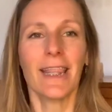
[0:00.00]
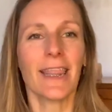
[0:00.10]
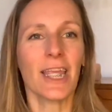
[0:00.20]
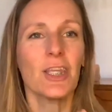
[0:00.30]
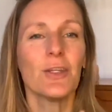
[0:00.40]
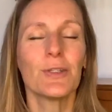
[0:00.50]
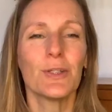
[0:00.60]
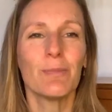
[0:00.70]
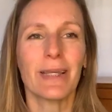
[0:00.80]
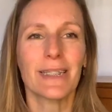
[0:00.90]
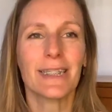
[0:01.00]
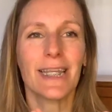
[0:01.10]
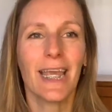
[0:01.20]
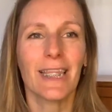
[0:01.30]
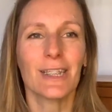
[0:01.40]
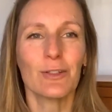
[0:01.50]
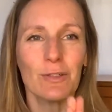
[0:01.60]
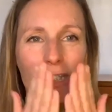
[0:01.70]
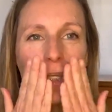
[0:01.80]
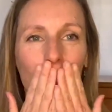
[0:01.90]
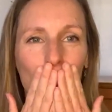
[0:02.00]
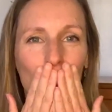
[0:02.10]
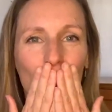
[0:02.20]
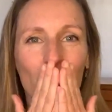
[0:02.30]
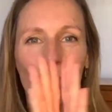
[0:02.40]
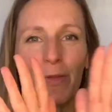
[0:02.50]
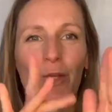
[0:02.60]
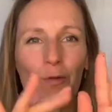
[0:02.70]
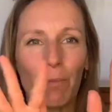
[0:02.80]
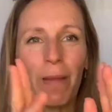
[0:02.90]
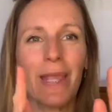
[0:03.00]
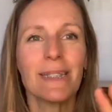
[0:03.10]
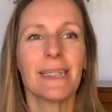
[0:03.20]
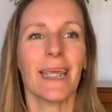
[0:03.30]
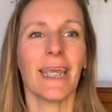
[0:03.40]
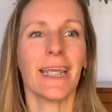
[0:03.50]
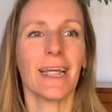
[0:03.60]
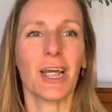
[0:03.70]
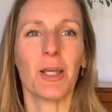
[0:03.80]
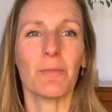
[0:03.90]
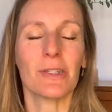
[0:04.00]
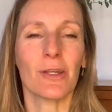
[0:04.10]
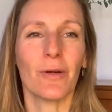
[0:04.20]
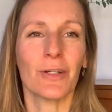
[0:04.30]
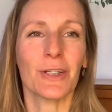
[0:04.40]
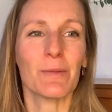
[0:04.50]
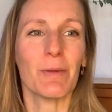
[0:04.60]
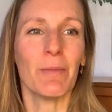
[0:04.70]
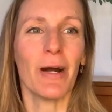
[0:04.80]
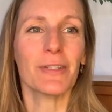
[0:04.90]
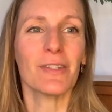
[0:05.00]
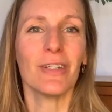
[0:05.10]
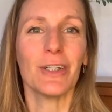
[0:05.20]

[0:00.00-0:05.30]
Thank you to Better Together Dorset. You're amazing. I am so honoured to be a part of it